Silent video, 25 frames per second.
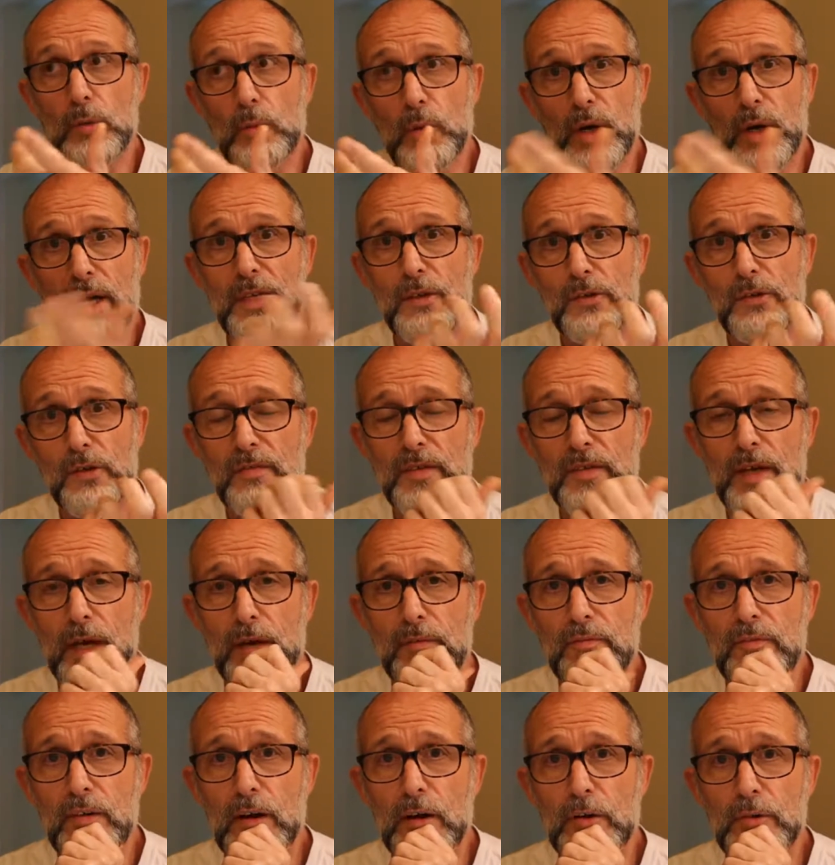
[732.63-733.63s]
awareness of the
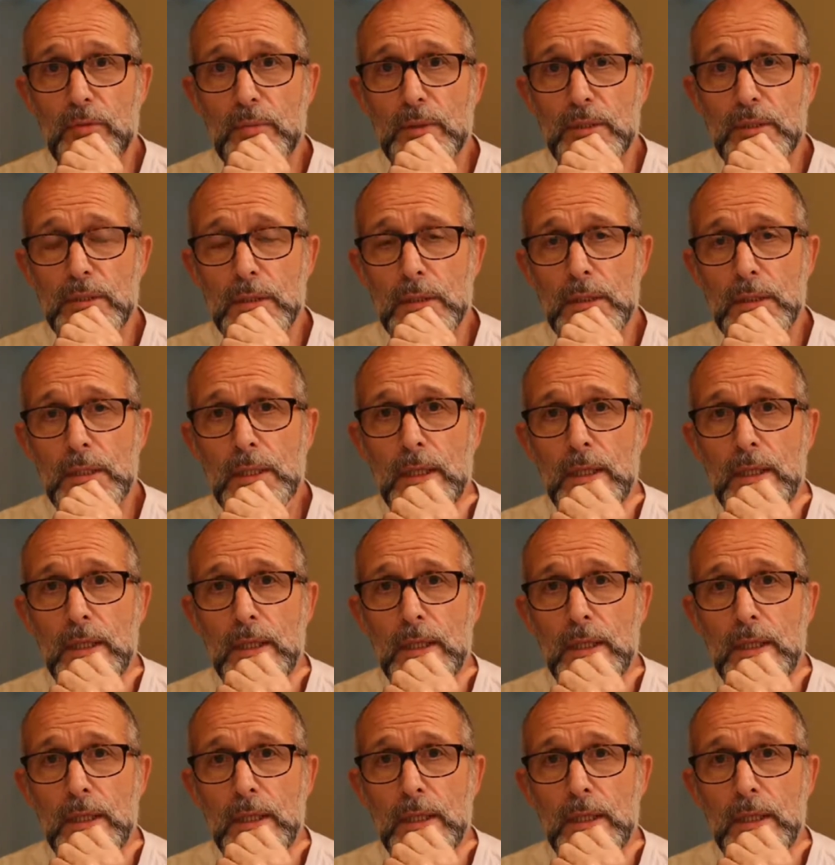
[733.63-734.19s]
environment,